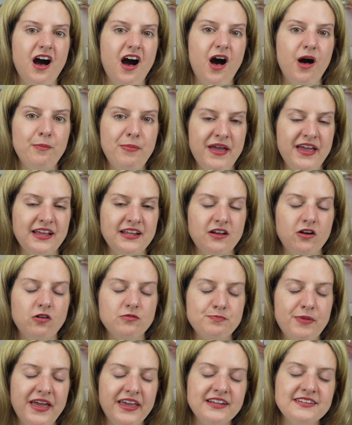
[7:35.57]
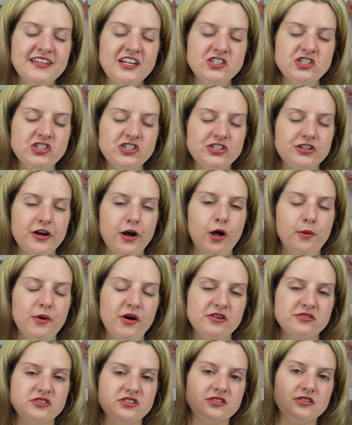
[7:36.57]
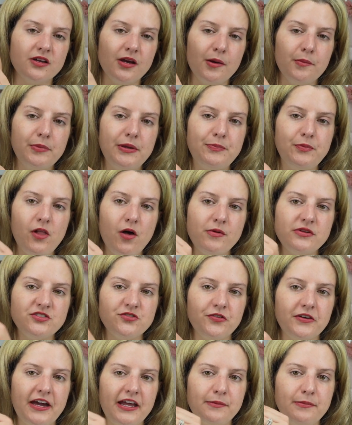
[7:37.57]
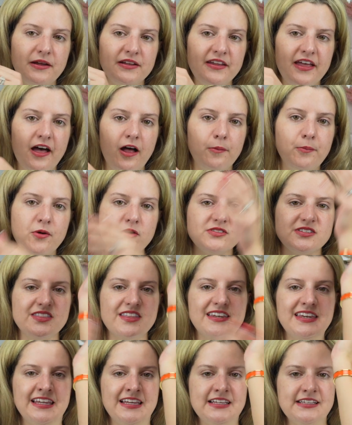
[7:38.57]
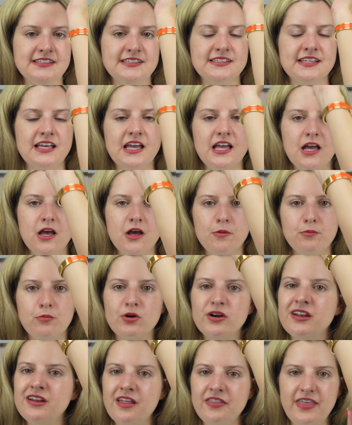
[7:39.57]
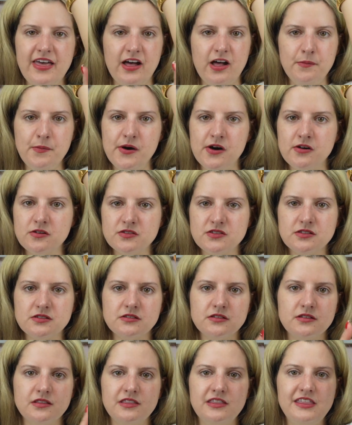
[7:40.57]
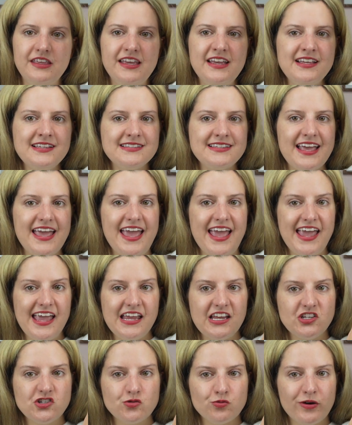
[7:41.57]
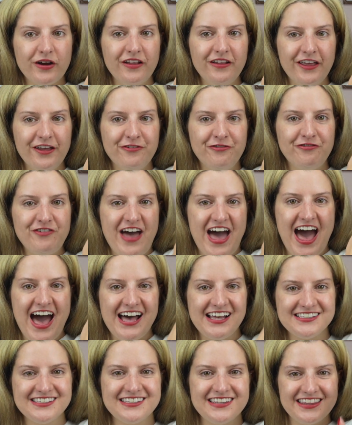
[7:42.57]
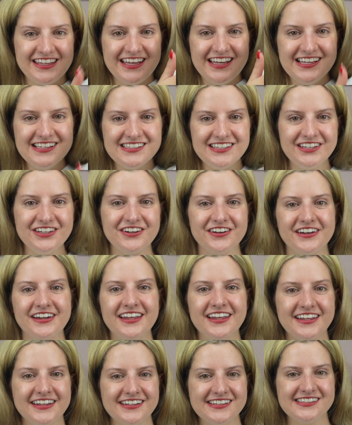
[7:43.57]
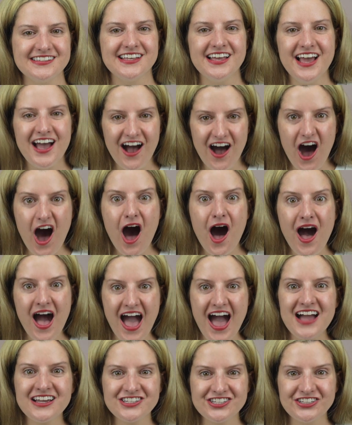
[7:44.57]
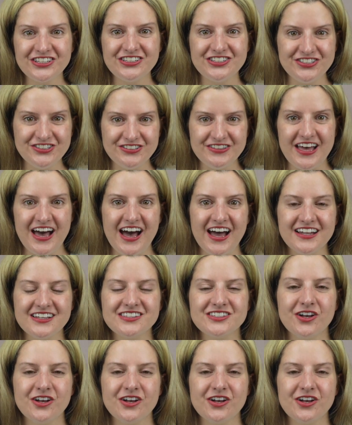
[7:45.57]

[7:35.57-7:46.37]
I'll pay attention to your elbows. People always forget about the elbows and the knees. Put it on the elbows. These age really fast. These and your knees. I'll actually do that.